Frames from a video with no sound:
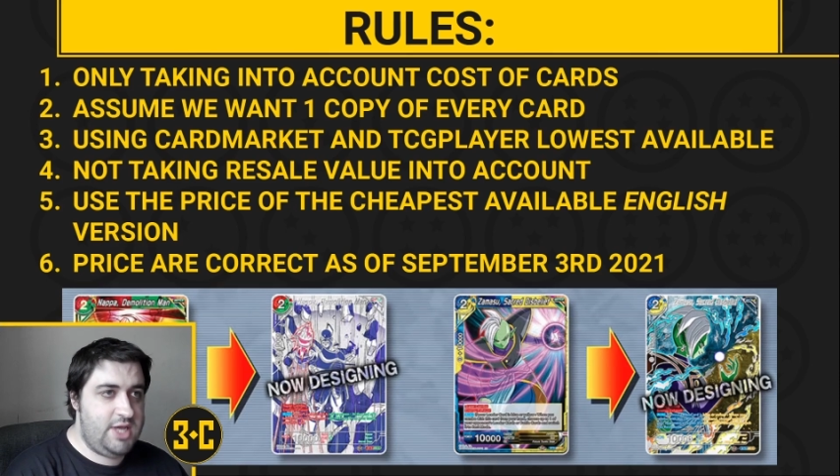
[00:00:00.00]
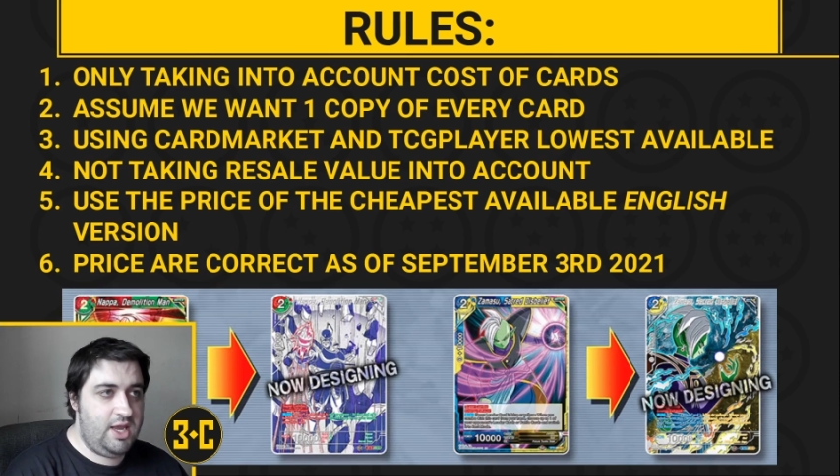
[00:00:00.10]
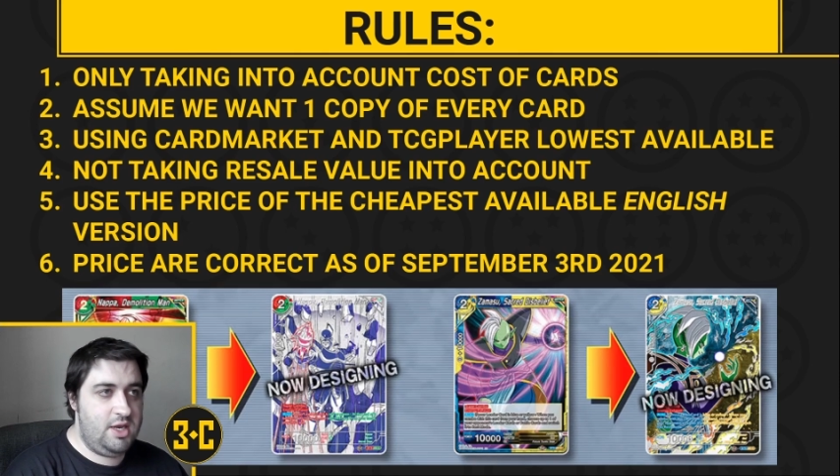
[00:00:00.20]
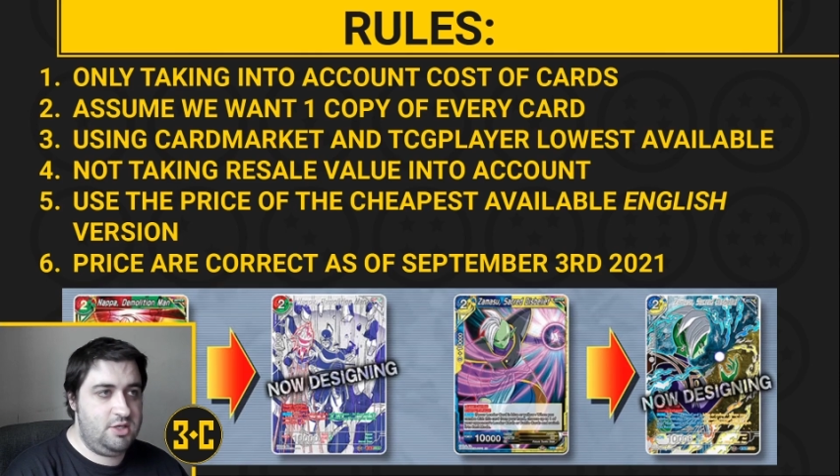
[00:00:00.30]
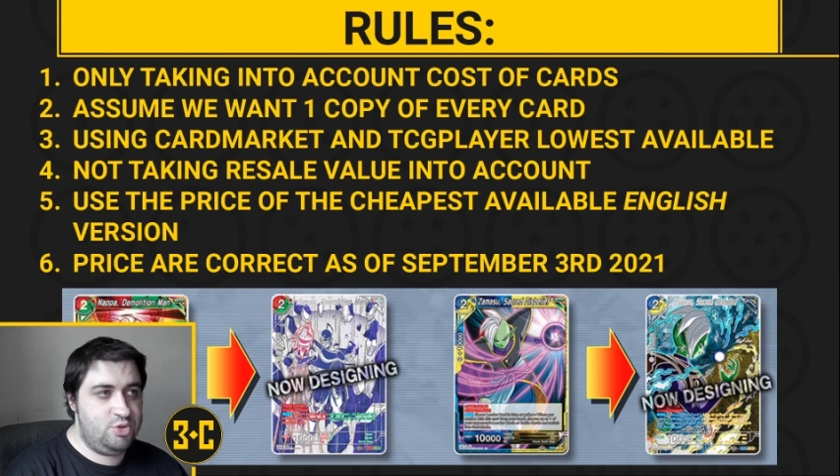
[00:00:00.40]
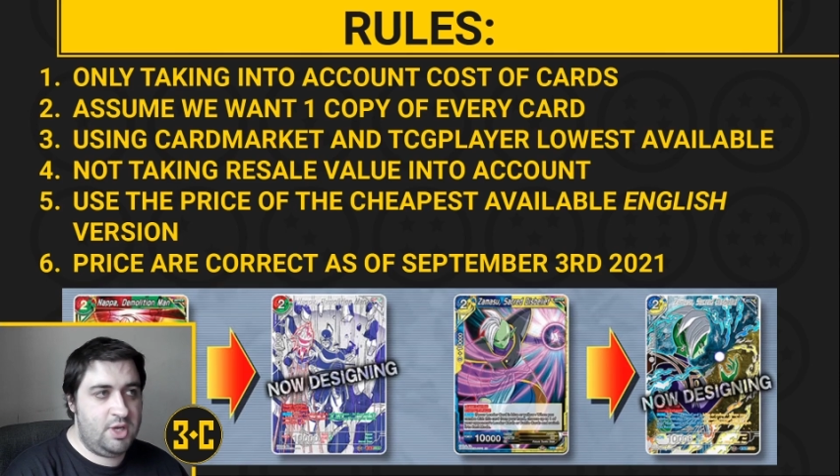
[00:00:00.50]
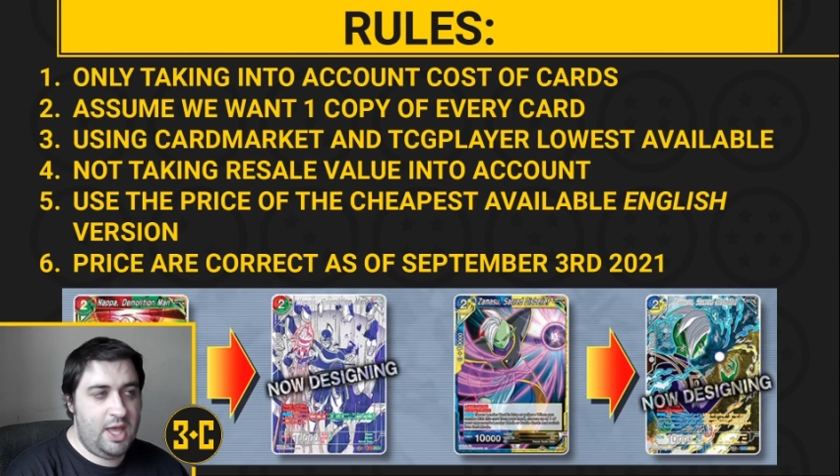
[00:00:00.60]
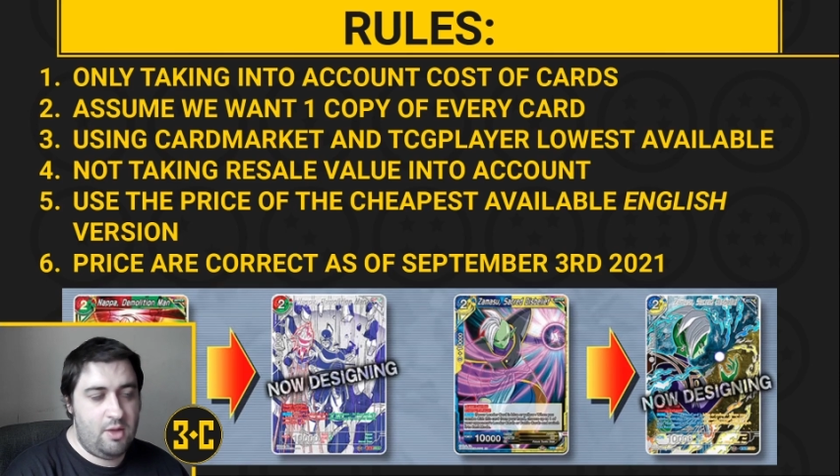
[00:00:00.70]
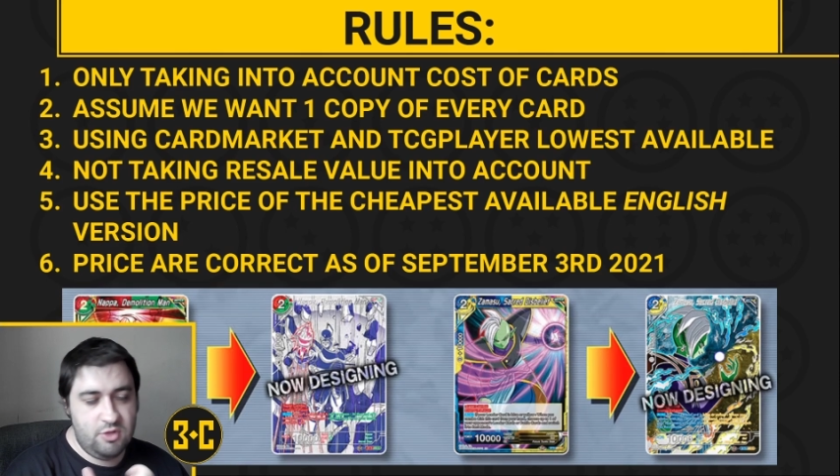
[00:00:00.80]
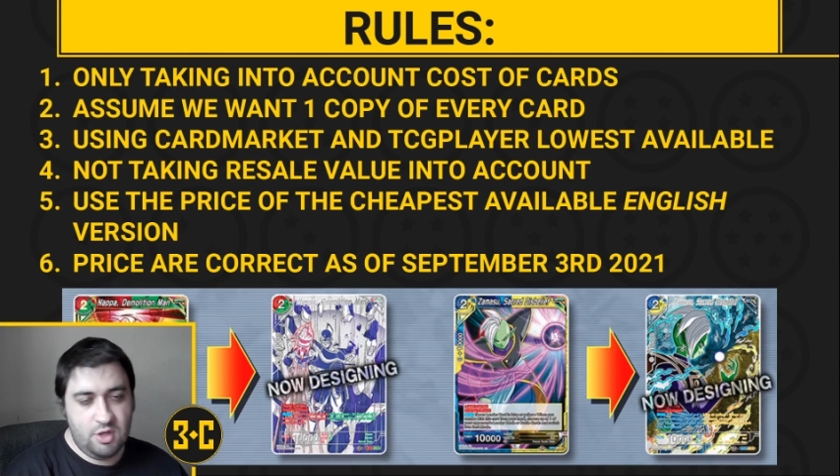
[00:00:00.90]
taking into
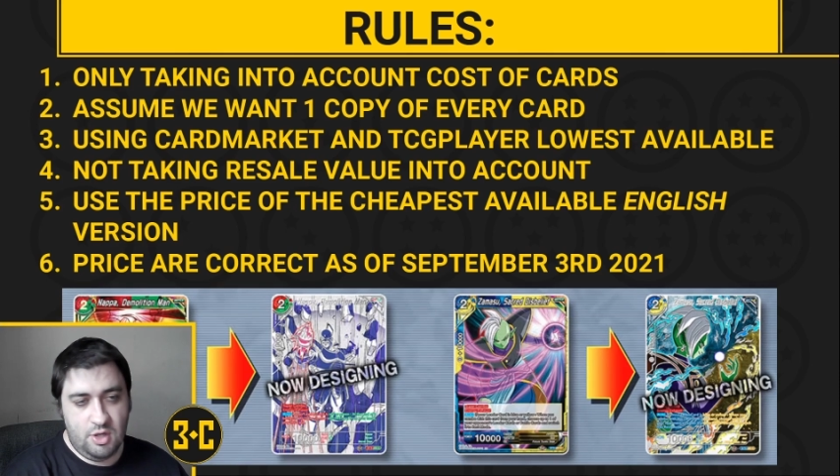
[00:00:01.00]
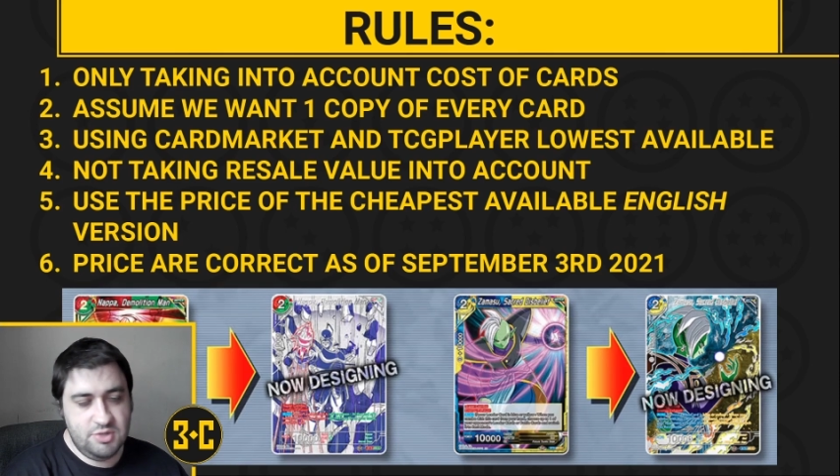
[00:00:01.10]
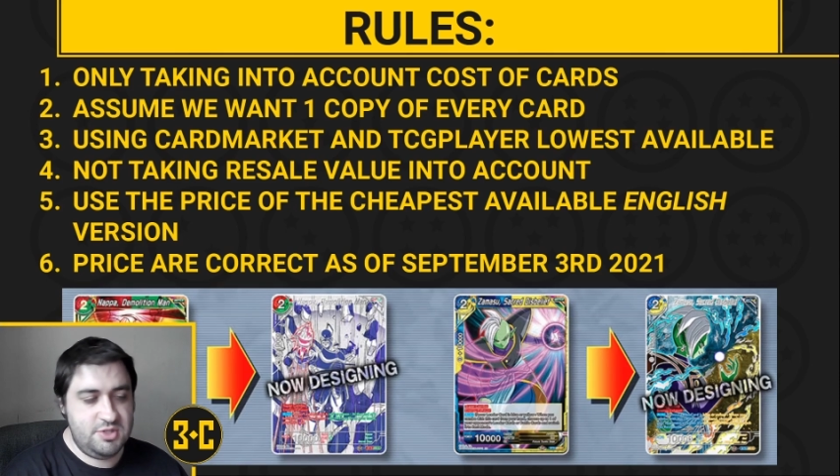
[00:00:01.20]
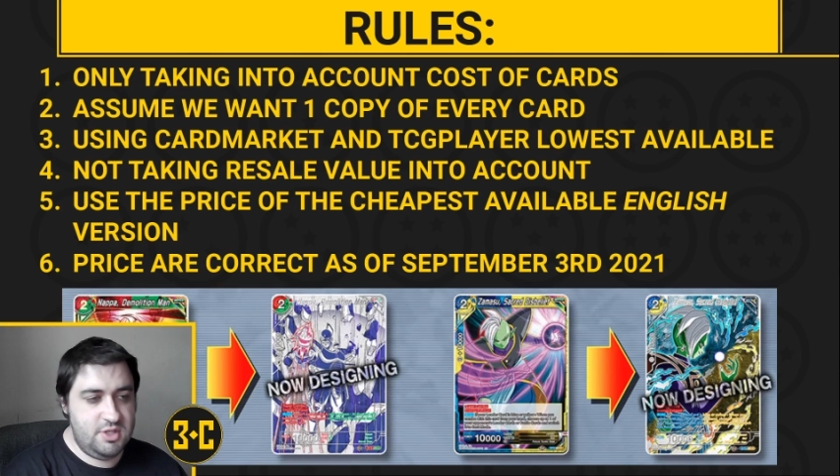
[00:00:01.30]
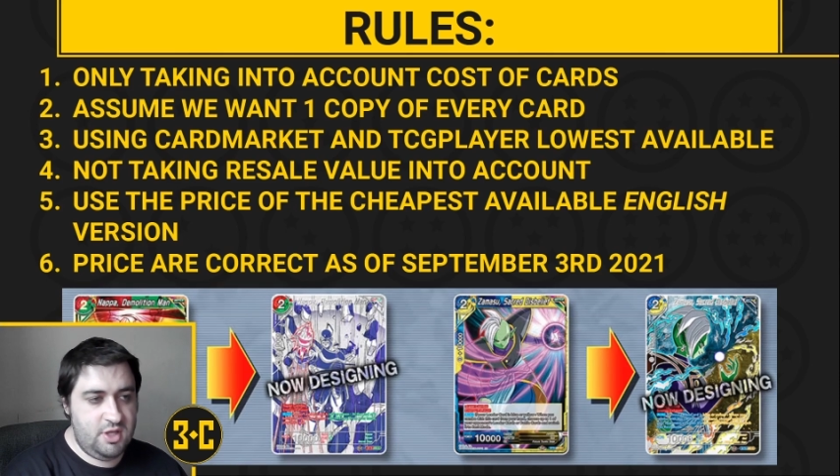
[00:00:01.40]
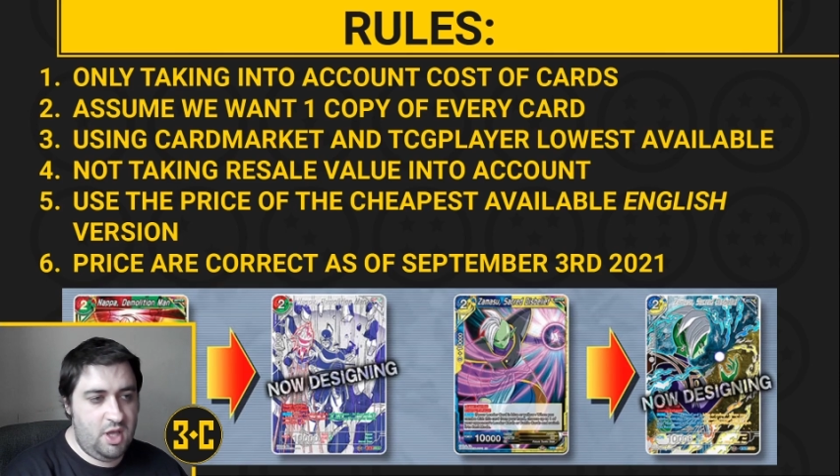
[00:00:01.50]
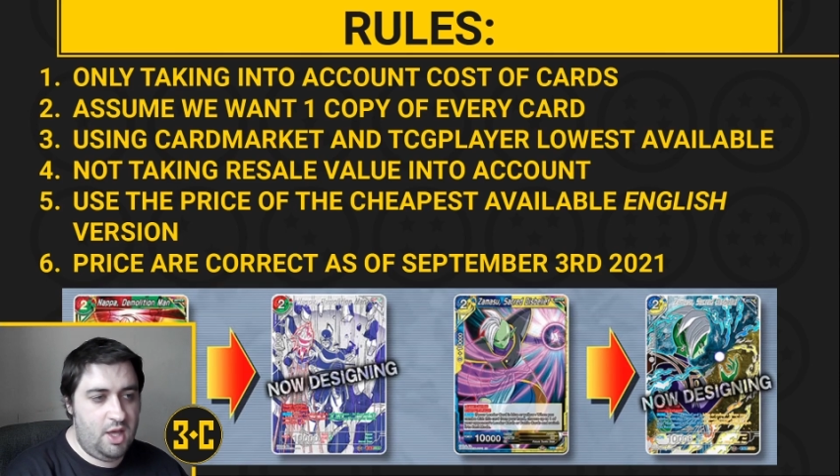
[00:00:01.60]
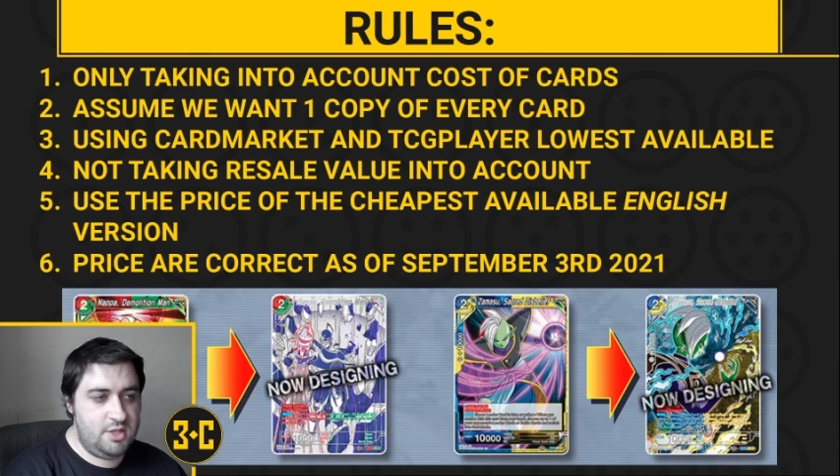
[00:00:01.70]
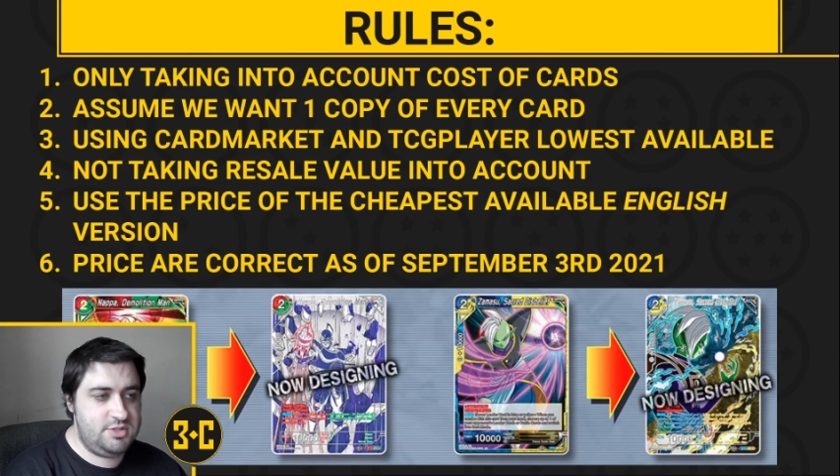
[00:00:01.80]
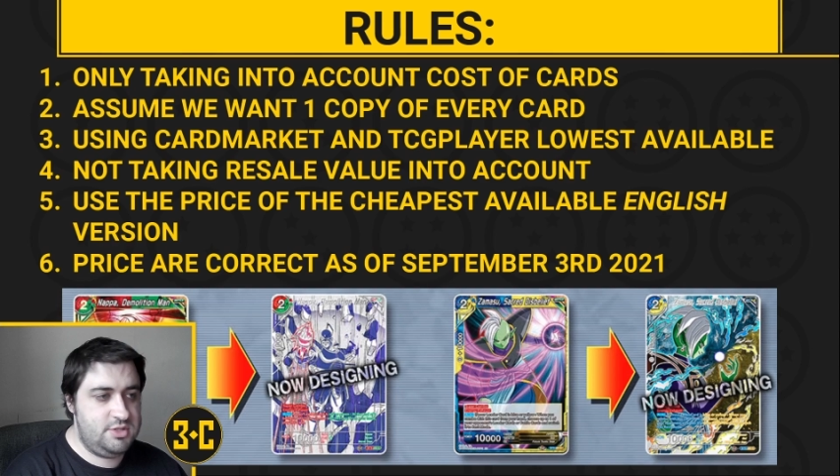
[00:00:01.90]
account the cost of the
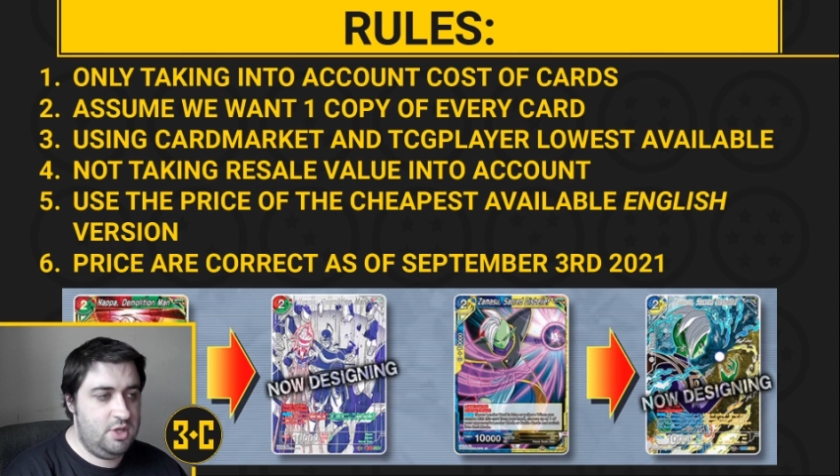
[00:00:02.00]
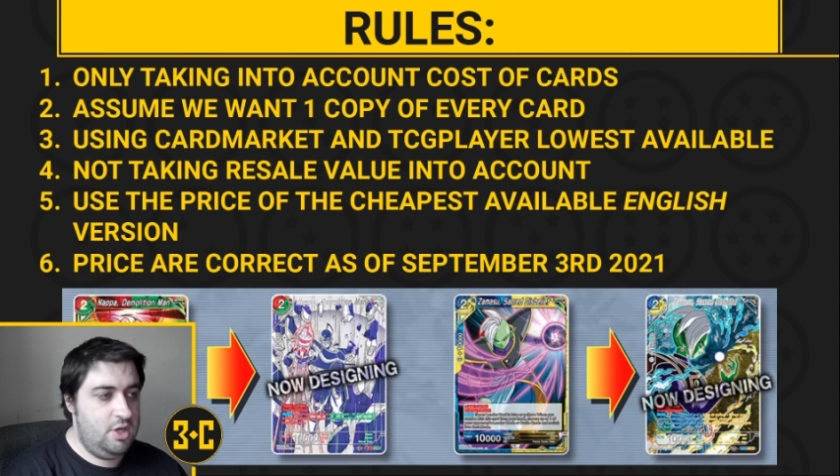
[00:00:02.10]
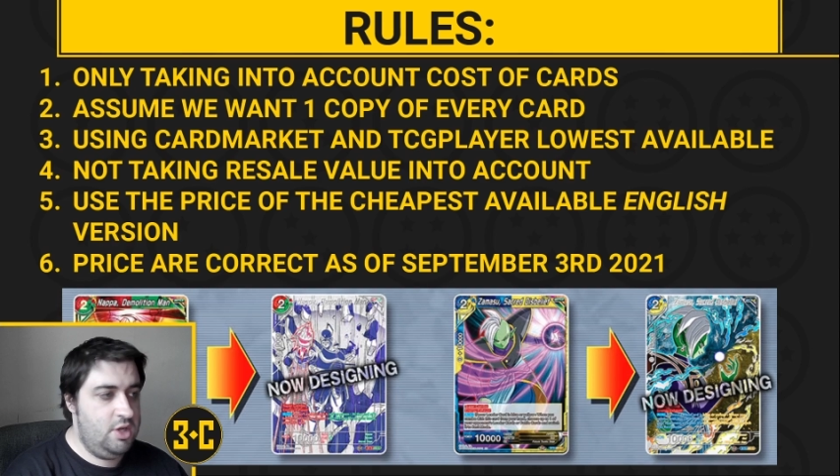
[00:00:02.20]
cards.